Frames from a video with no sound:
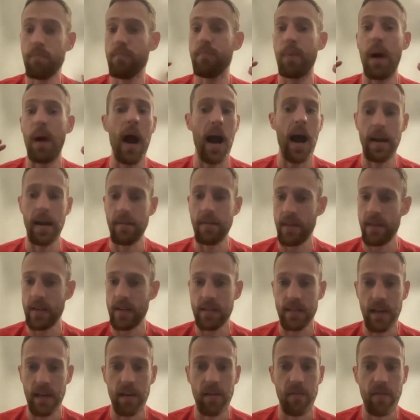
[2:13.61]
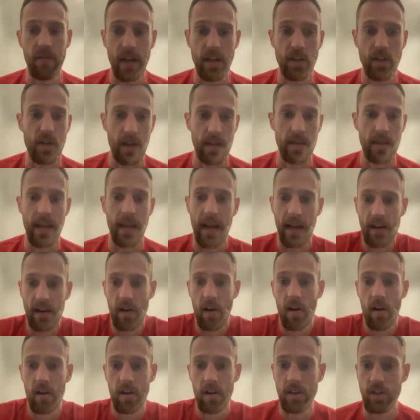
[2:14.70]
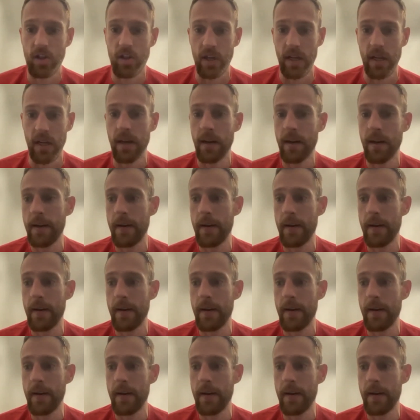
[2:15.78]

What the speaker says: behind this innovation and technology